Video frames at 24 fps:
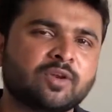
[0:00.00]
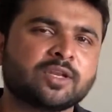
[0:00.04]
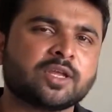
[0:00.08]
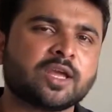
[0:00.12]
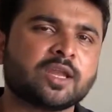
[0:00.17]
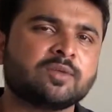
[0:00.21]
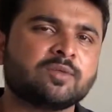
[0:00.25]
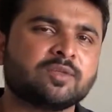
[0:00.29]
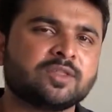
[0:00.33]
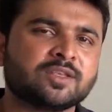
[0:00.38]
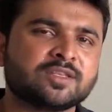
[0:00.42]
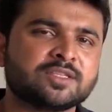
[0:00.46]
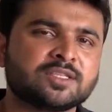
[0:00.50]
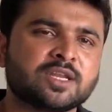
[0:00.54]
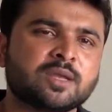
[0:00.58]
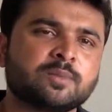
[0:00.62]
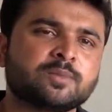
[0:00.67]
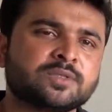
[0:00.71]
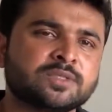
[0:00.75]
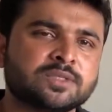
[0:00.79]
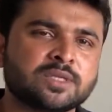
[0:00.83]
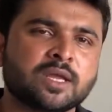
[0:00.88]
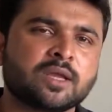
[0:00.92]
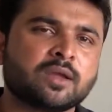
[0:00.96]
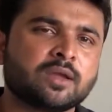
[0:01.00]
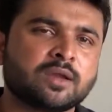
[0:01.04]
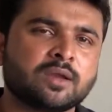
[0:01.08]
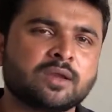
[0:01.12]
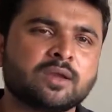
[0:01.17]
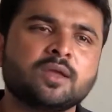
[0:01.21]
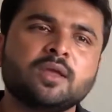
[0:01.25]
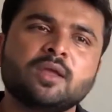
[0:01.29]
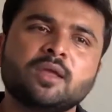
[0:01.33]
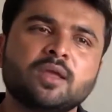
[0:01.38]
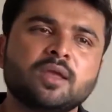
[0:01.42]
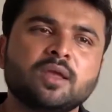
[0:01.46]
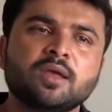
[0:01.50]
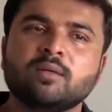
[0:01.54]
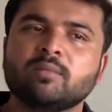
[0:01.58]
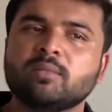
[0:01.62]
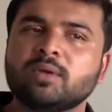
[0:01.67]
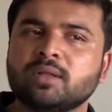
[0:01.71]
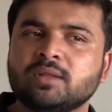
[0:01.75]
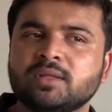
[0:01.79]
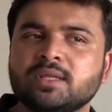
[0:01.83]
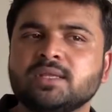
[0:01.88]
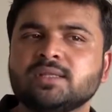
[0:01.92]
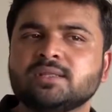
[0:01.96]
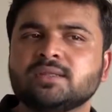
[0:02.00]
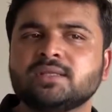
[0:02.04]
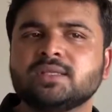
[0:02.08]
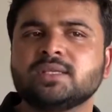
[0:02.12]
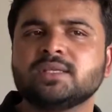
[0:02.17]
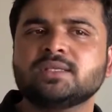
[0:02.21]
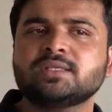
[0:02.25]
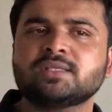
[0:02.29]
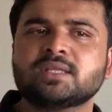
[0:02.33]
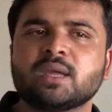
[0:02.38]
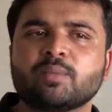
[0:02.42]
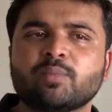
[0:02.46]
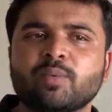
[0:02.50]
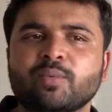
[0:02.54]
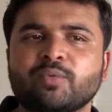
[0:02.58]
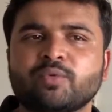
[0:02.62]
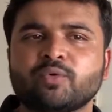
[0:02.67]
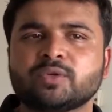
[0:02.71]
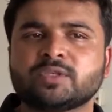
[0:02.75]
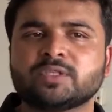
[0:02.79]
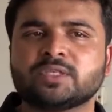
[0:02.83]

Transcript: what can be the steps taken. But in these type of